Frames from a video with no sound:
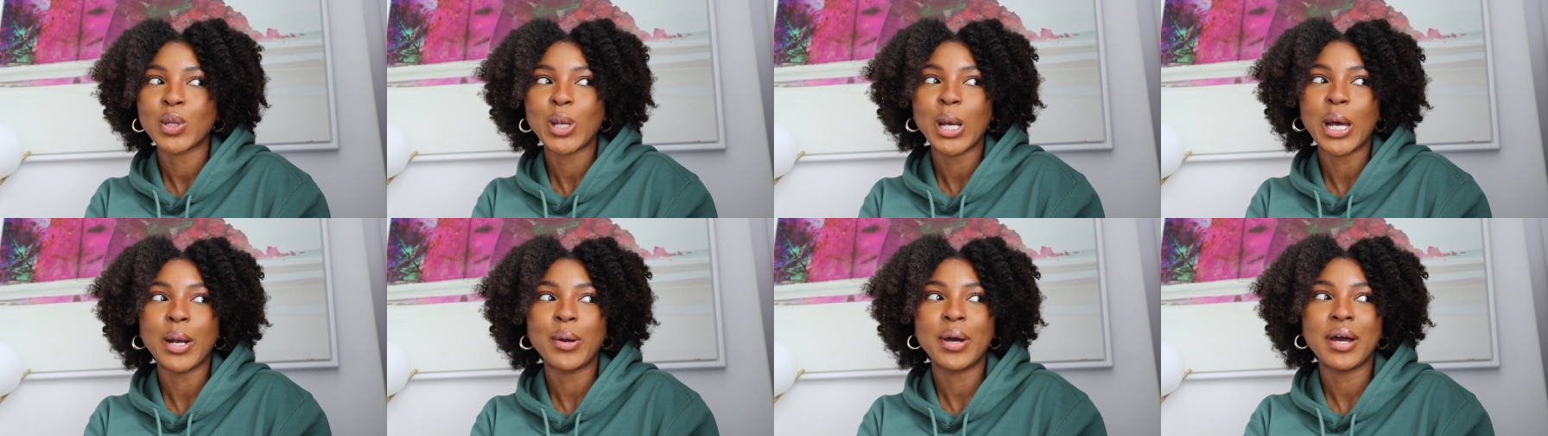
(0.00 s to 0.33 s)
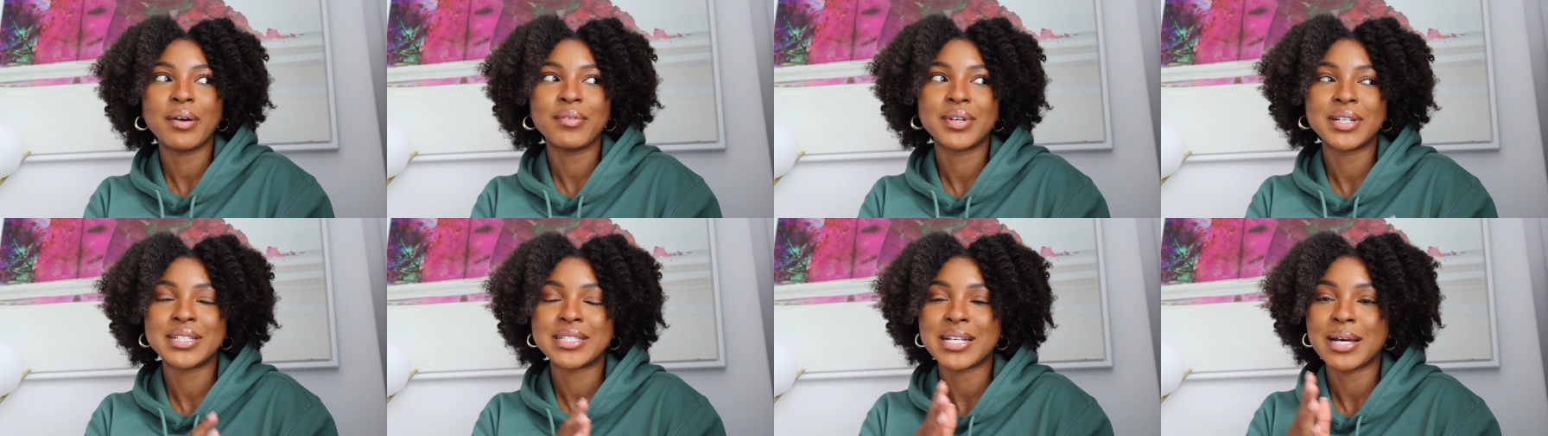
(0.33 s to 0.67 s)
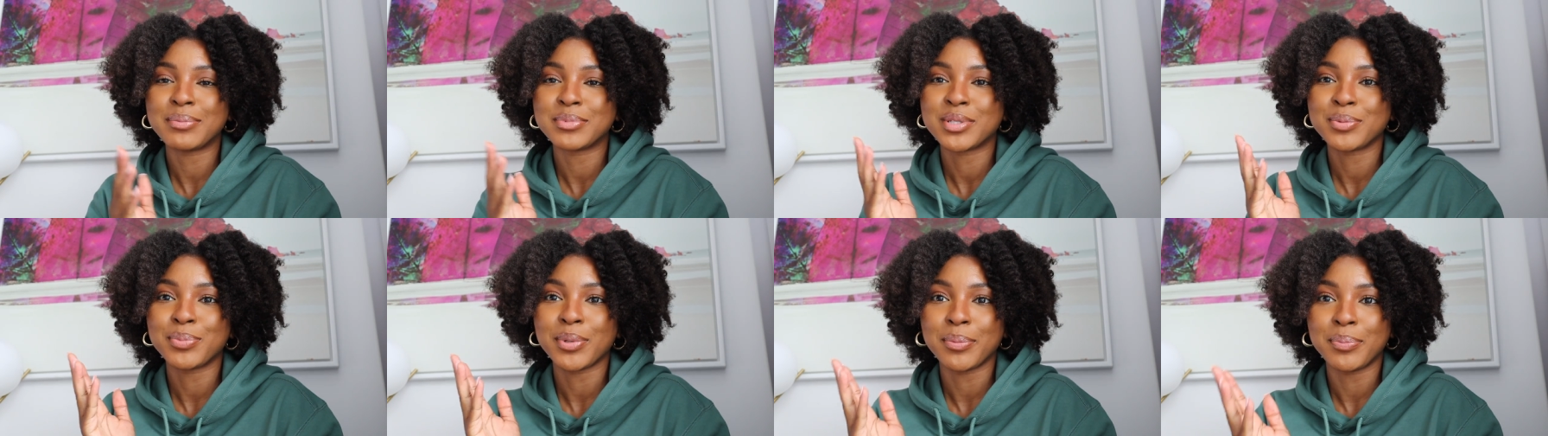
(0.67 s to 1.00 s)
I don't have any
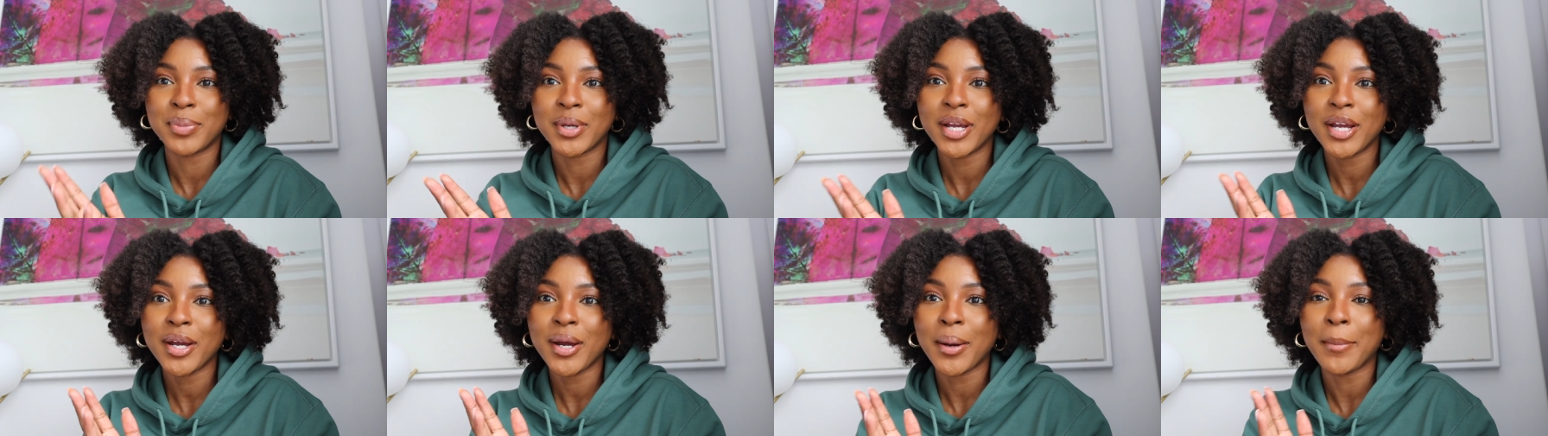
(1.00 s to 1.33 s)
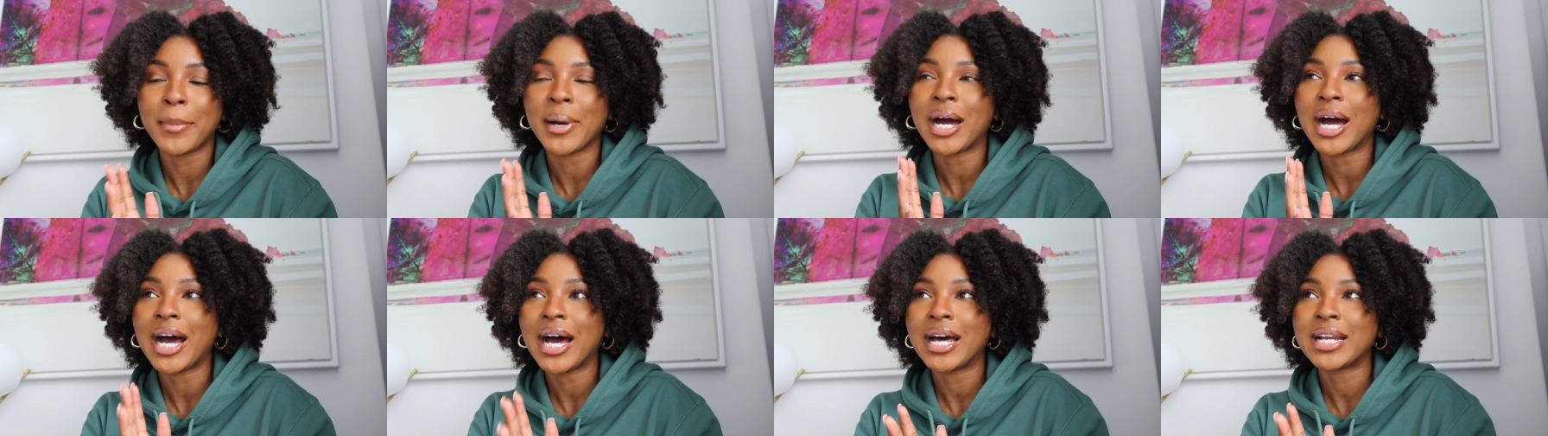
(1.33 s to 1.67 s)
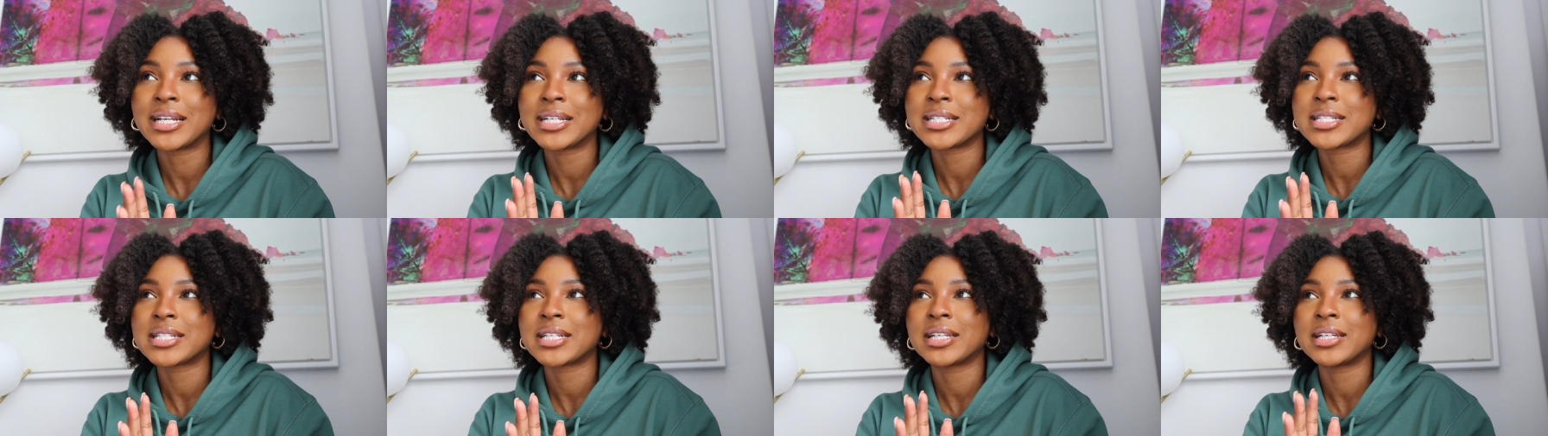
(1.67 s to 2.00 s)
time to prepare but
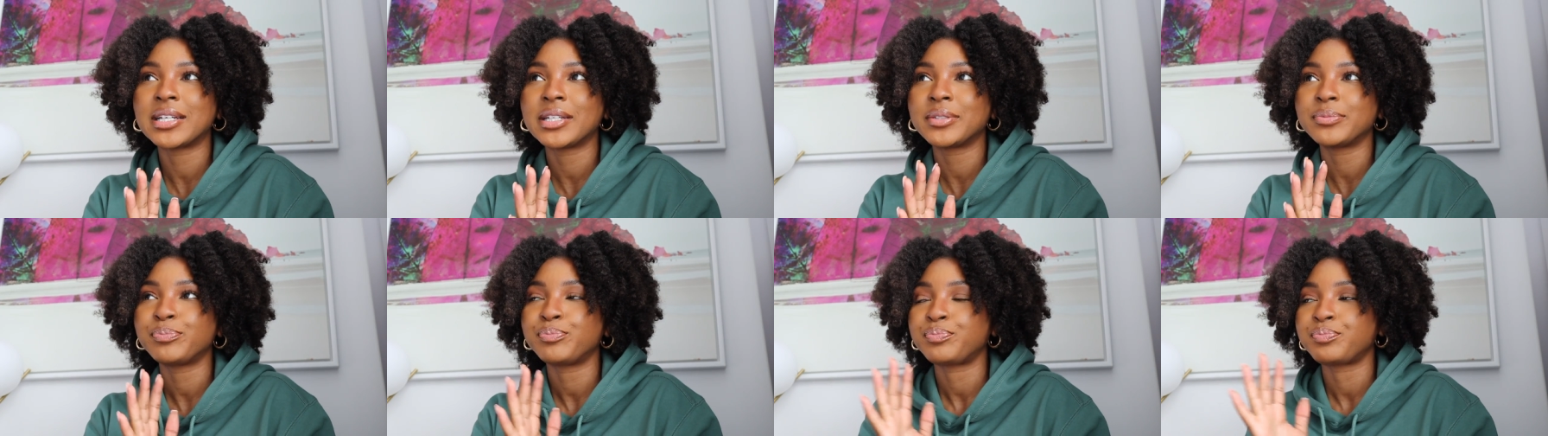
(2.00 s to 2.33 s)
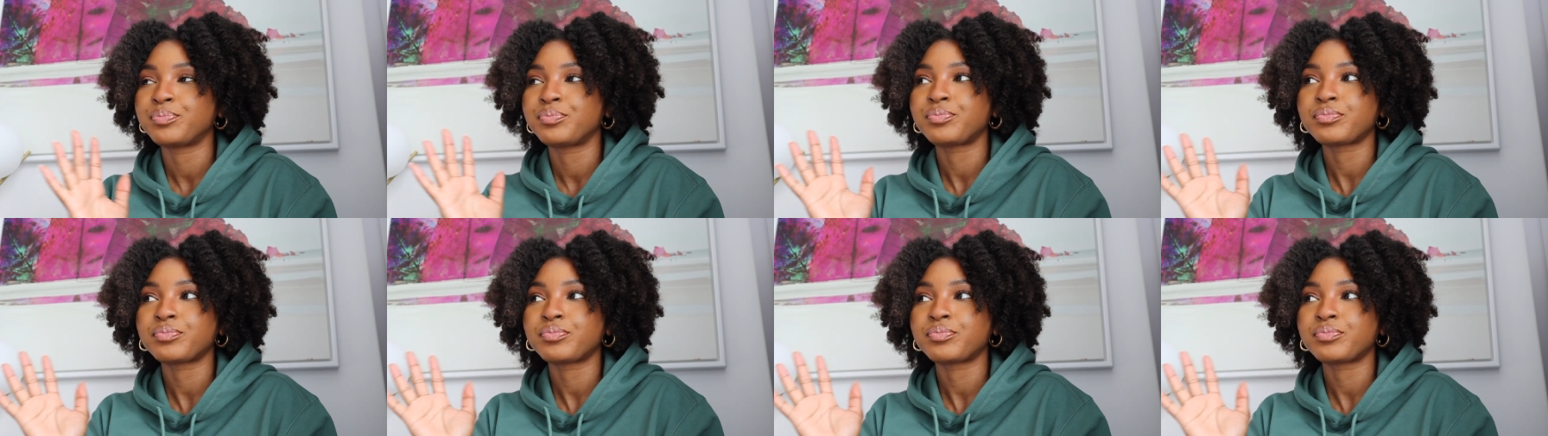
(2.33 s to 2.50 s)
honestly